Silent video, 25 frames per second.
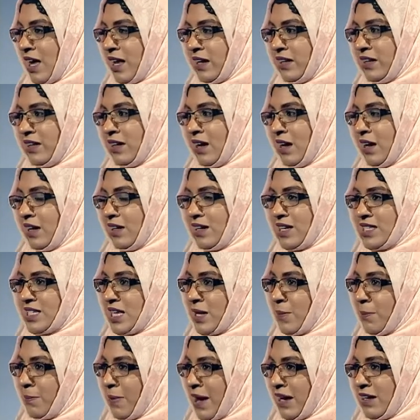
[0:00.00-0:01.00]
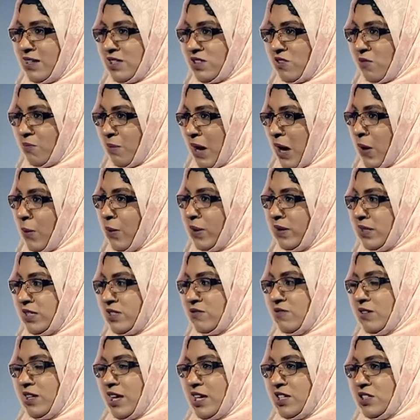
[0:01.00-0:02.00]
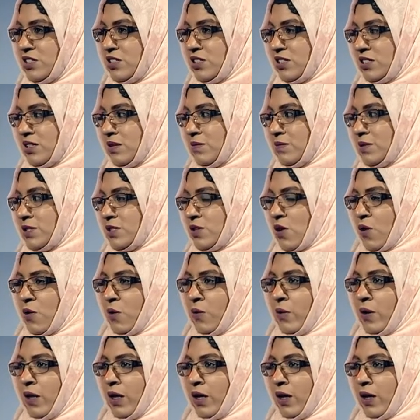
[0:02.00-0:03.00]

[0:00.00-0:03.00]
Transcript: And there's an imbalance of power in this relationship. So